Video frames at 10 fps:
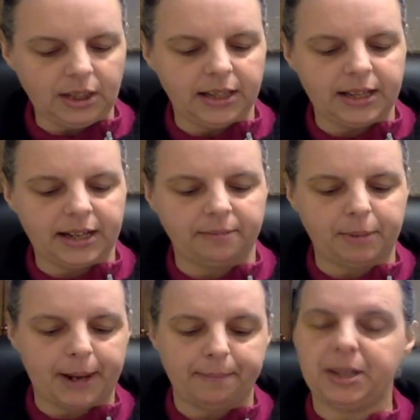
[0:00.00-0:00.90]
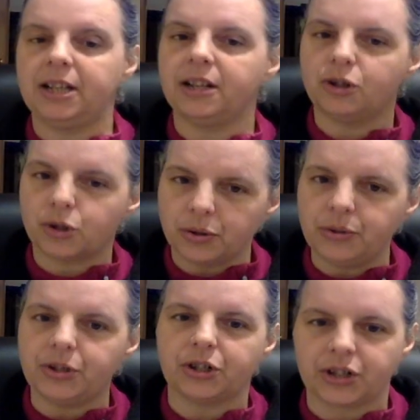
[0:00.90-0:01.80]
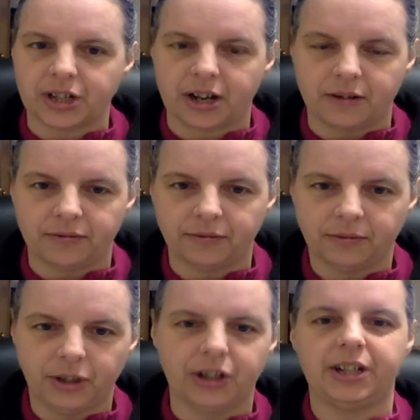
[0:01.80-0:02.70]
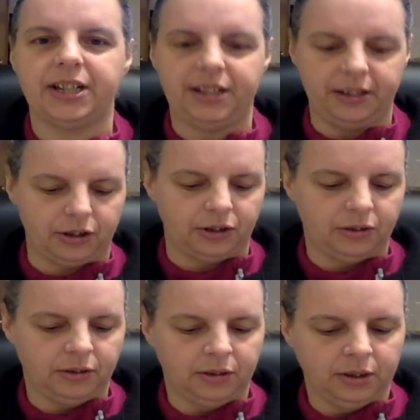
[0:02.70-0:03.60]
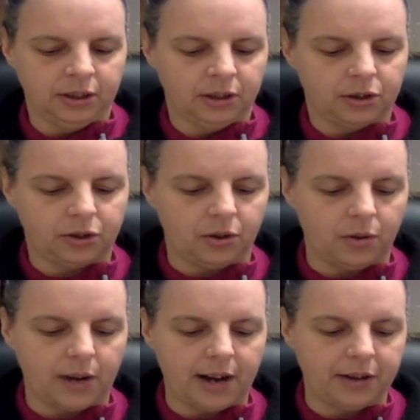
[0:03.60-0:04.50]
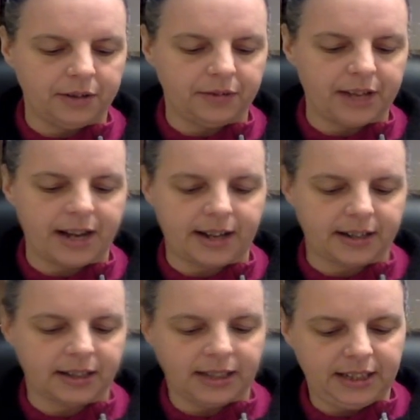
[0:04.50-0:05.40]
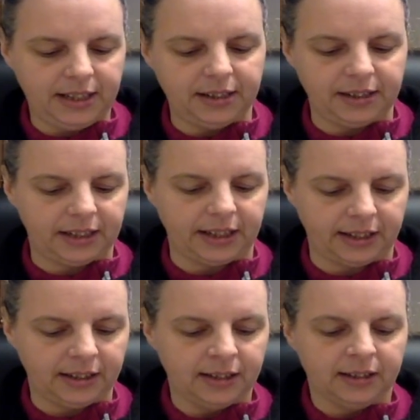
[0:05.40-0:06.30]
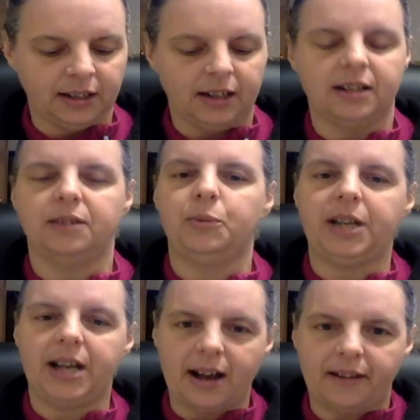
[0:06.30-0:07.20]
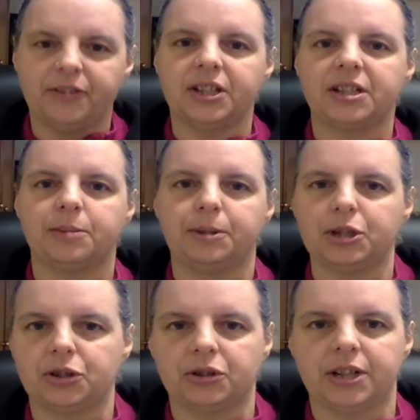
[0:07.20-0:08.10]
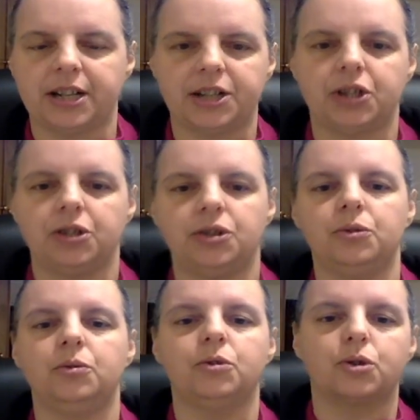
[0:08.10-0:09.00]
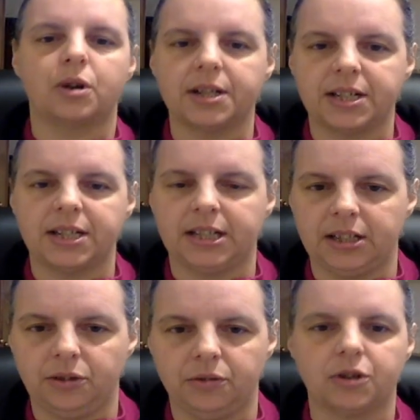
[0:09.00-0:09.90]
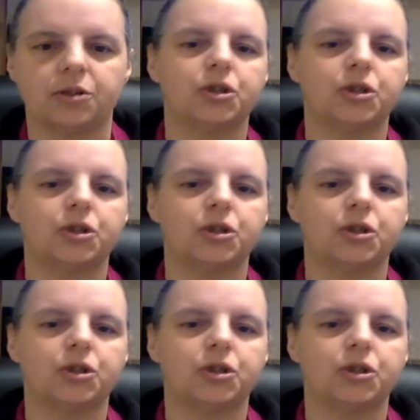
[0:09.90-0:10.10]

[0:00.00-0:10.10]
then by being true to yourself, you're going to heal. So out of that healing, we have this spiritual connection to trusting in the universe,